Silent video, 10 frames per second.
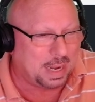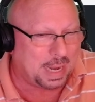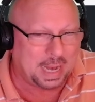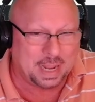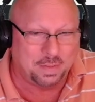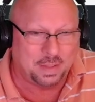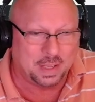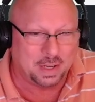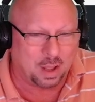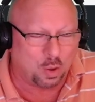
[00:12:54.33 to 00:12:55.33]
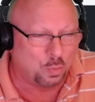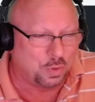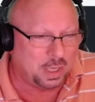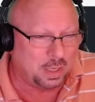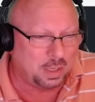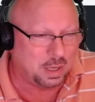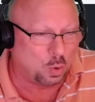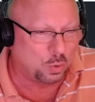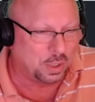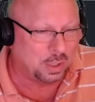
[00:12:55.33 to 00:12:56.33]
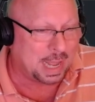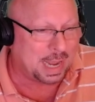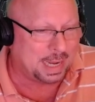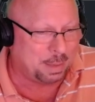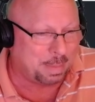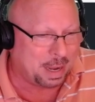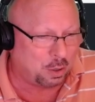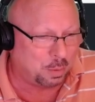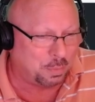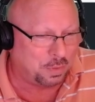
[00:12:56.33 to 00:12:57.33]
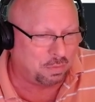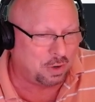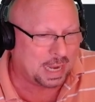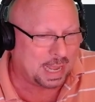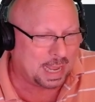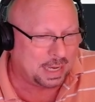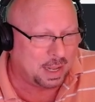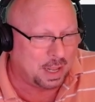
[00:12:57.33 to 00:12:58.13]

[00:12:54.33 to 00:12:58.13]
And then on the Golden Lion amalgam, the VRIJHEID,